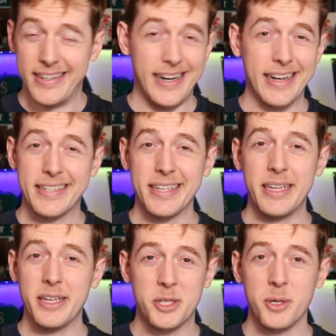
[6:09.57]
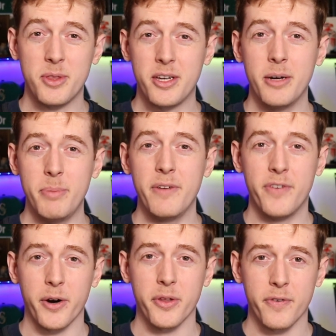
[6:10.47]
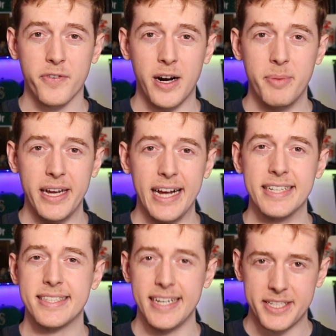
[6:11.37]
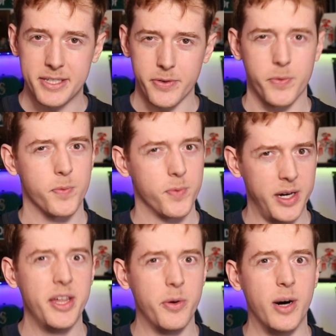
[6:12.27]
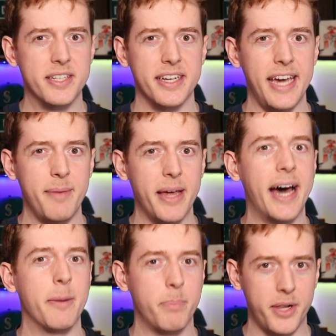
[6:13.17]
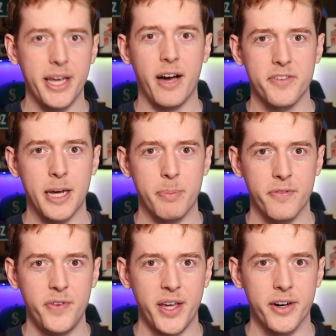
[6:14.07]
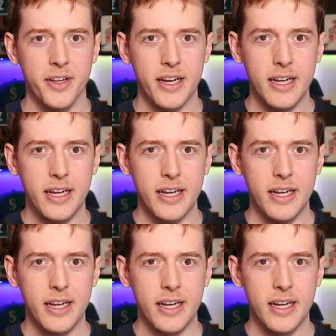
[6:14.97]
honestly, the truth couldn't be farther from it, as this really was a game that had a playoff type of feel.